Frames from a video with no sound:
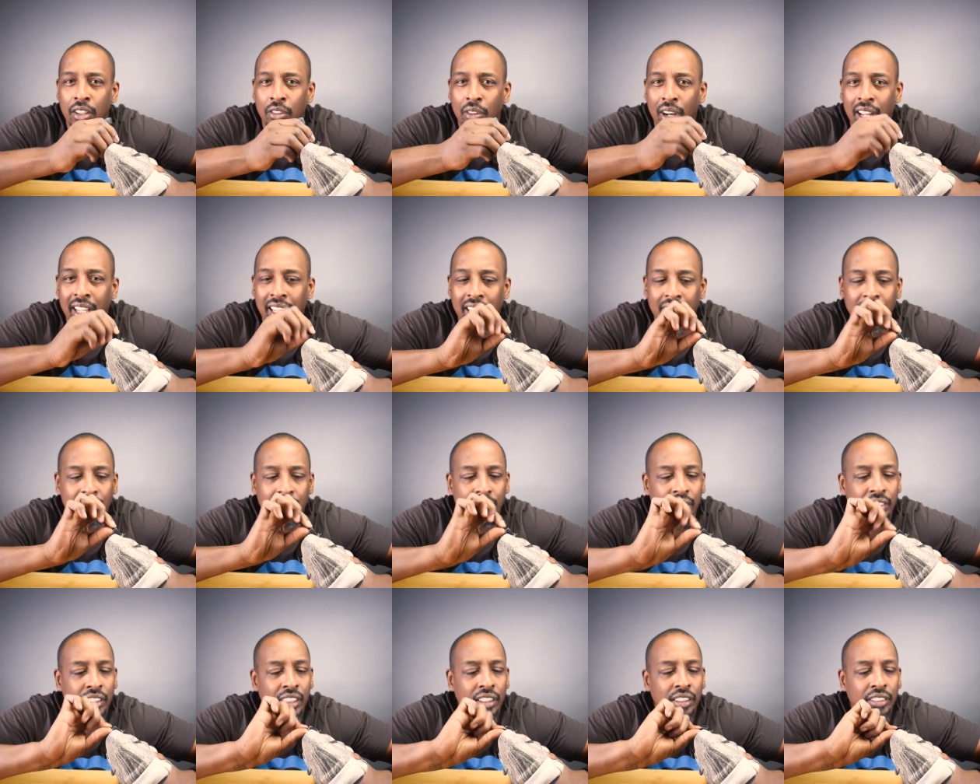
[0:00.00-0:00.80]
right here,
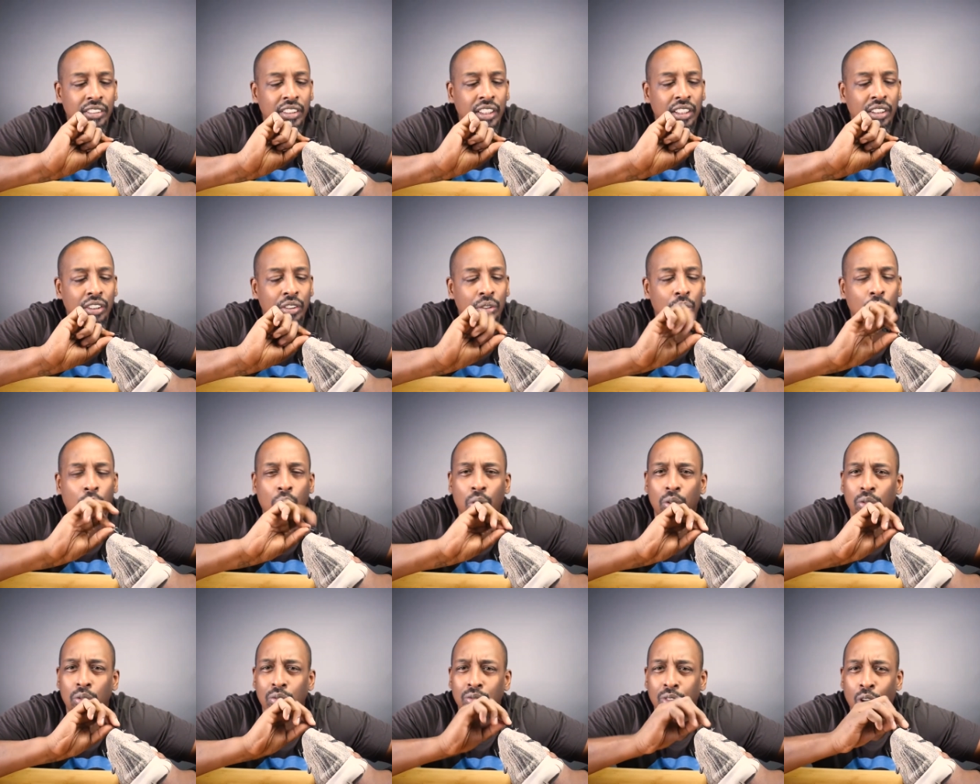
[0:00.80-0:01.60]
the little
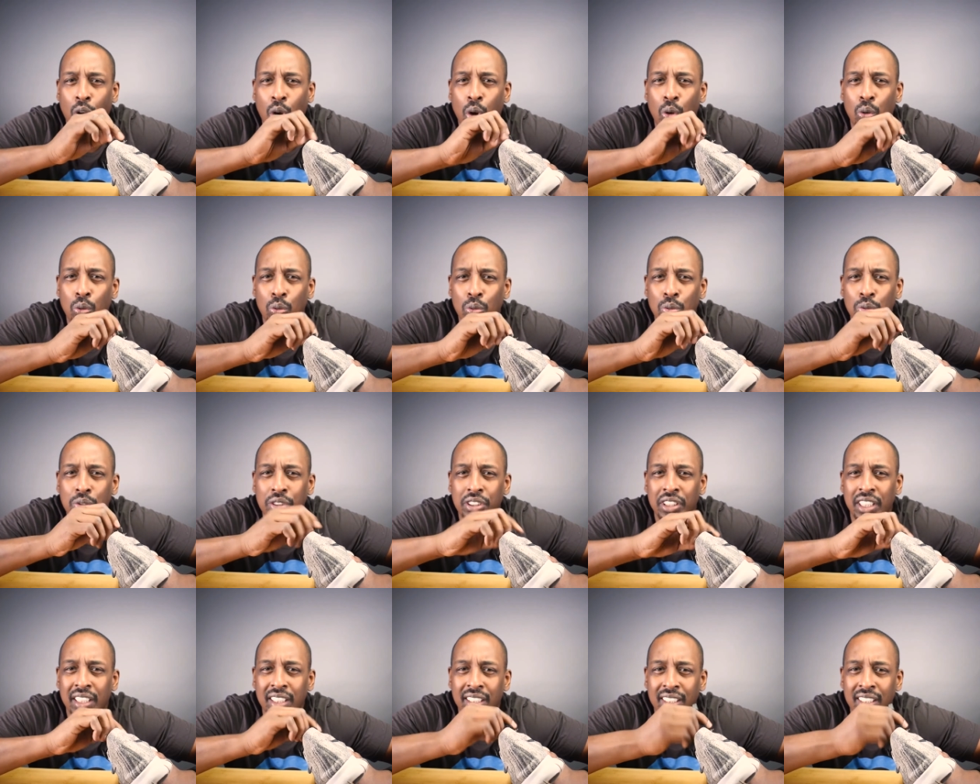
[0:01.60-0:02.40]

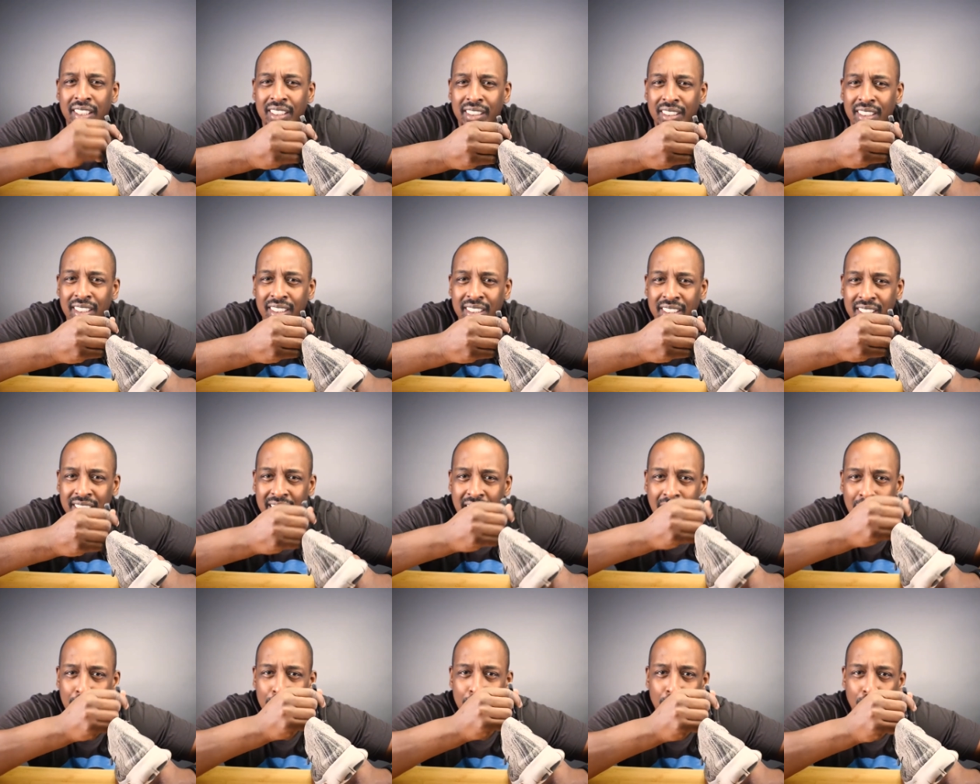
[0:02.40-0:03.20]
holes and the
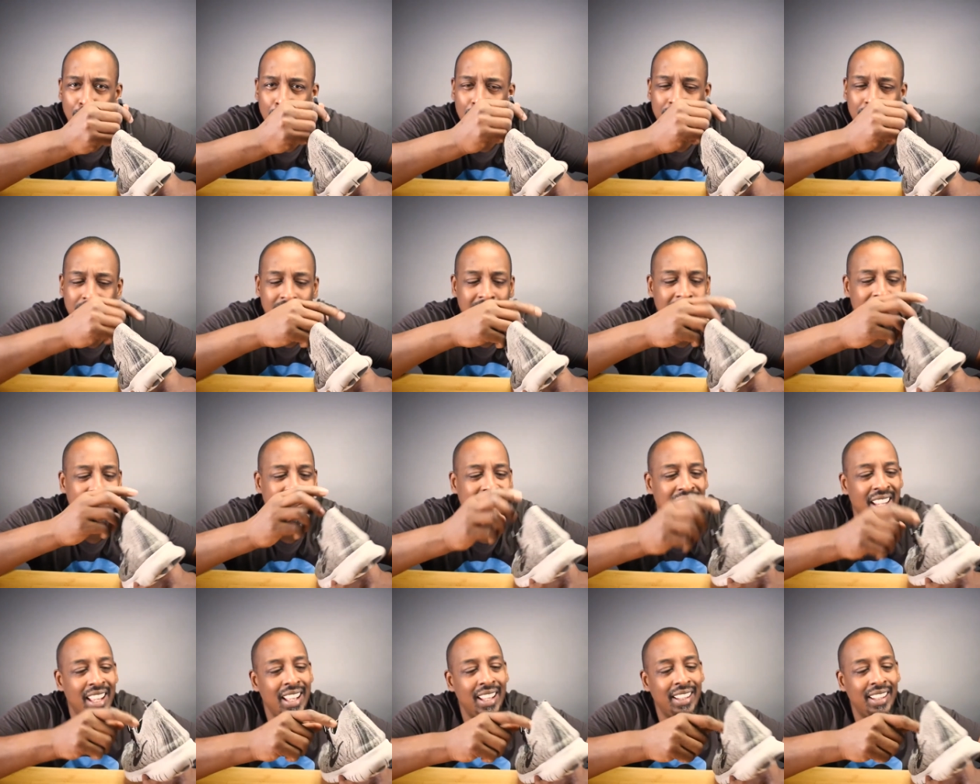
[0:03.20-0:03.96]
snap on the edge.